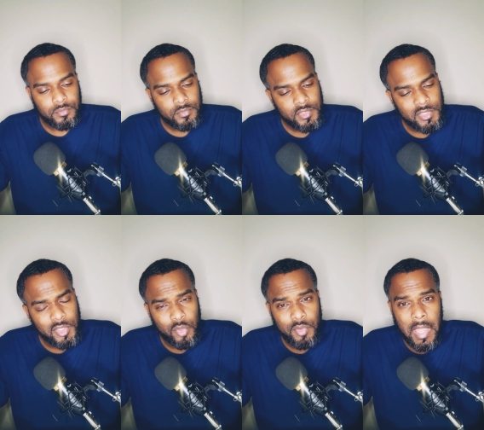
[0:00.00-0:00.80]

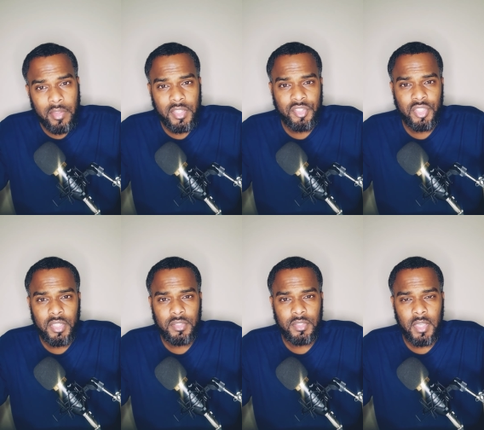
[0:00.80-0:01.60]
So now that
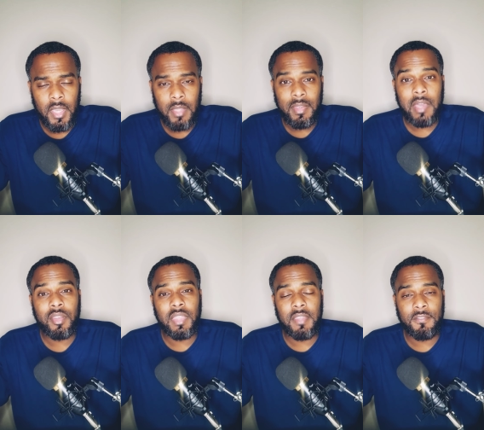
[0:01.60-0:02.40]
Jesus came, now that
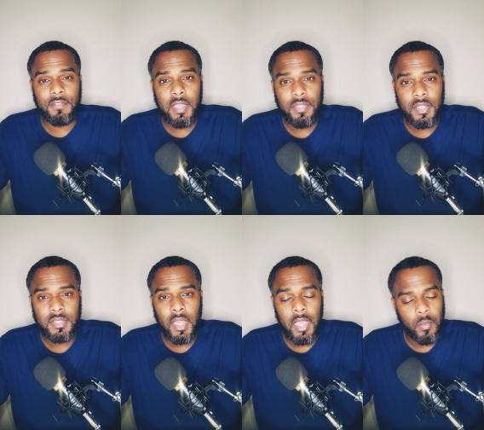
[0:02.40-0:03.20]
that faith has
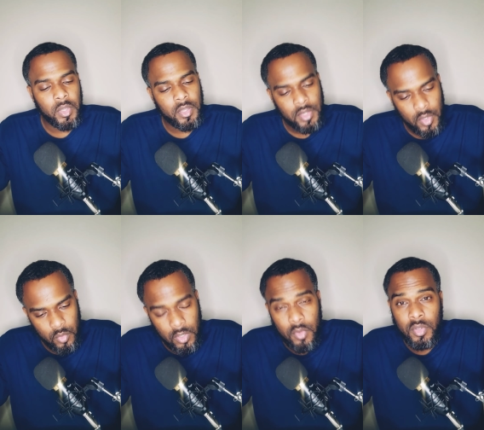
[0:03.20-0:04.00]
came, we are no
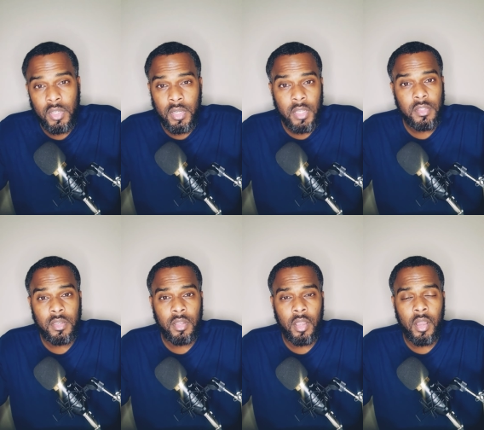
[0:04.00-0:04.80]
longer under the
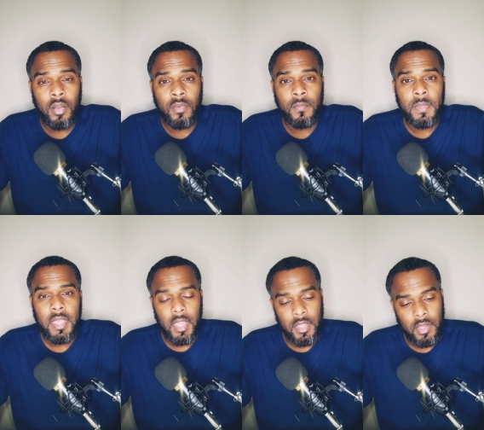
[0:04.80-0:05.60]
law.
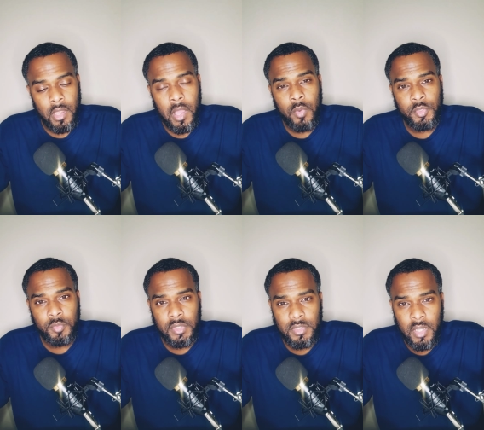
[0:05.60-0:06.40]
And the laws
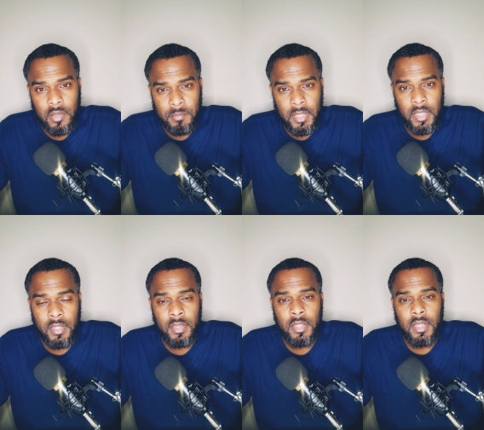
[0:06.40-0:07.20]
would taught
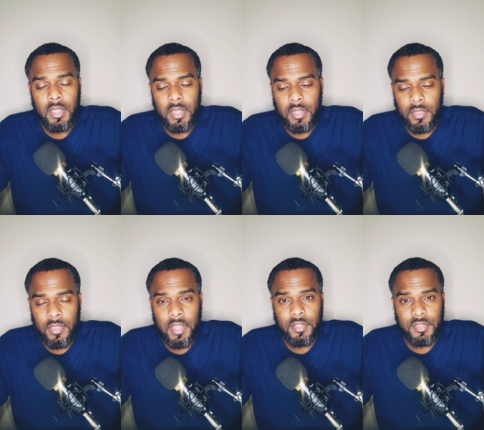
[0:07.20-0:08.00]
men
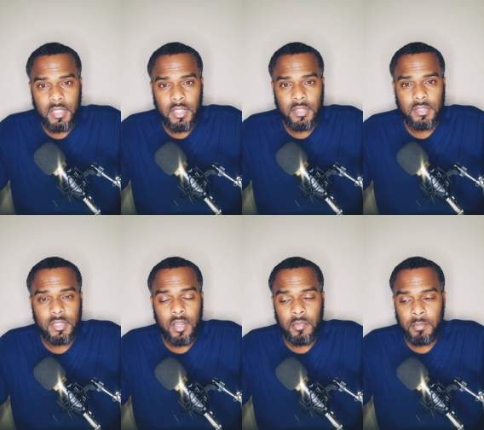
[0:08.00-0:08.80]
their sins,
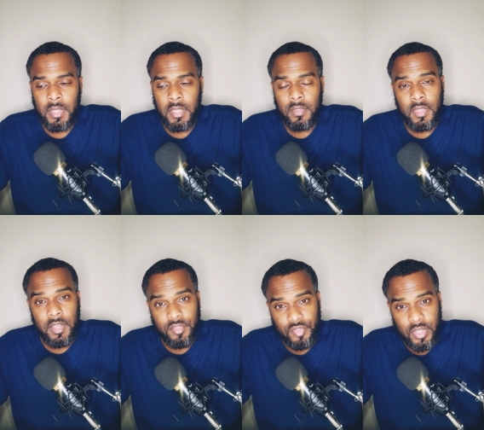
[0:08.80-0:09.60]
taught men their
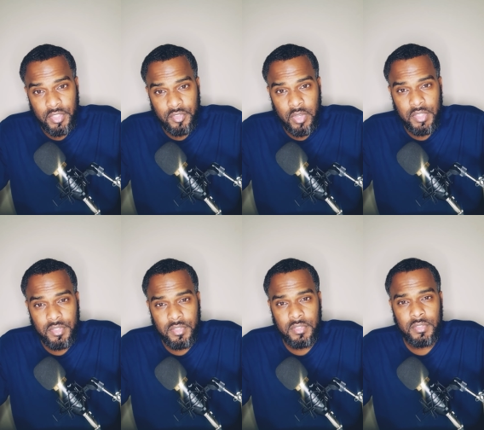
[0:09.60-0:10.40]

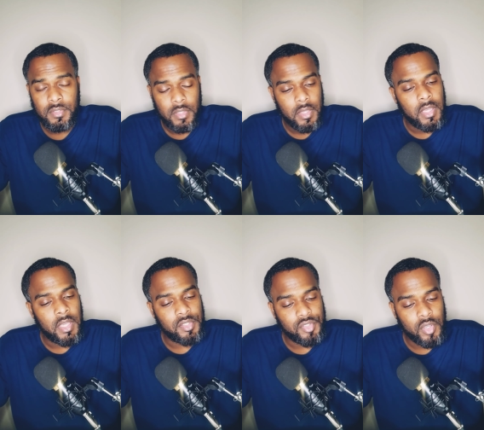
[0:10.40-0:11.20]
transgressions. It
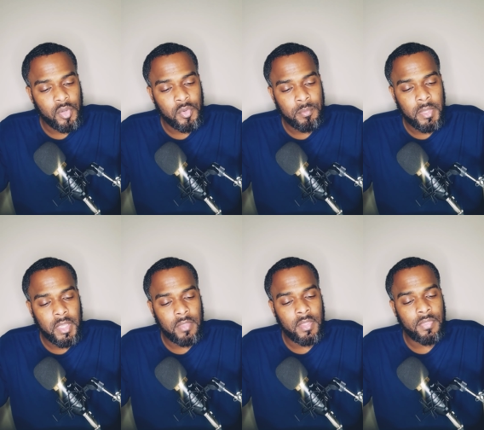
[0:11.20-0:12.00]
showed
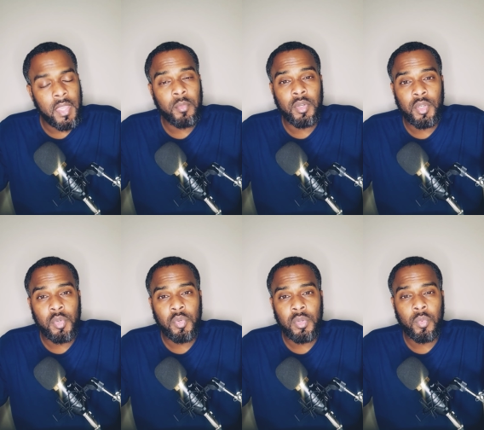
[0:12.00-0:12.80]
men that they were
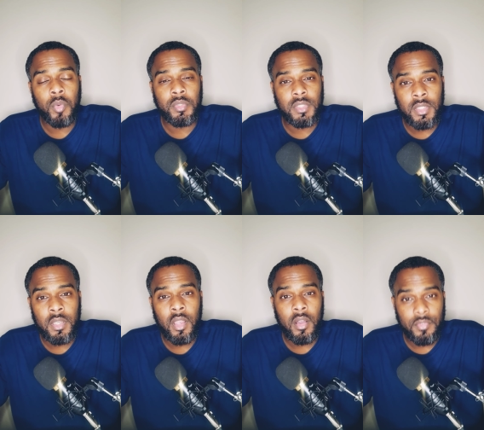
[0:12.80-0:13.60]
doing what was
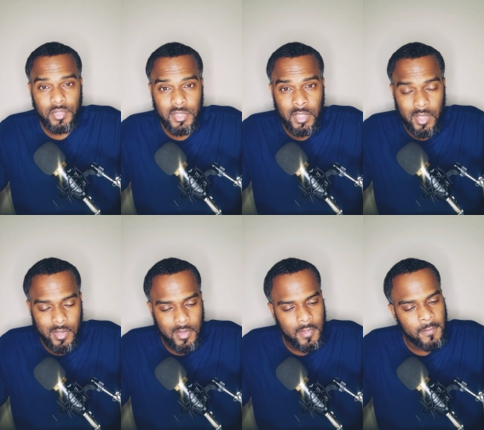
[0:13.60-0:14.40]
unlawful to
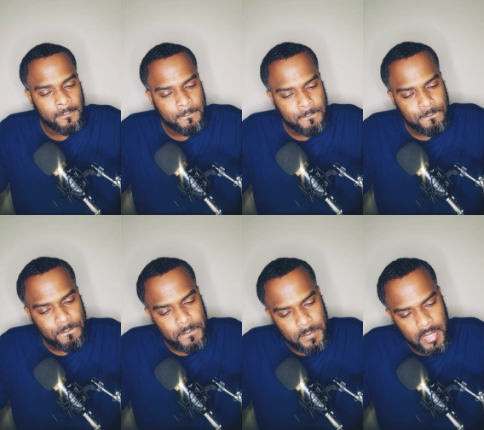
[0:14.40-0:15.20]
God.
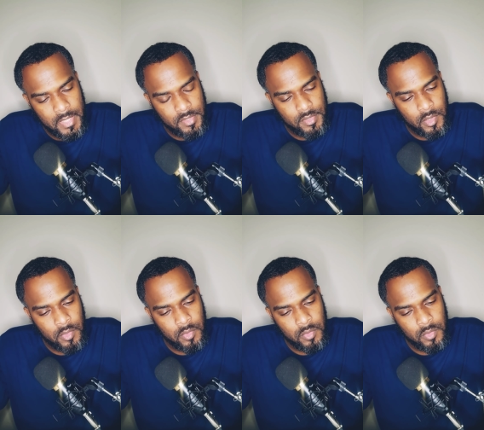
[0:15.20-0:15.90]
And so,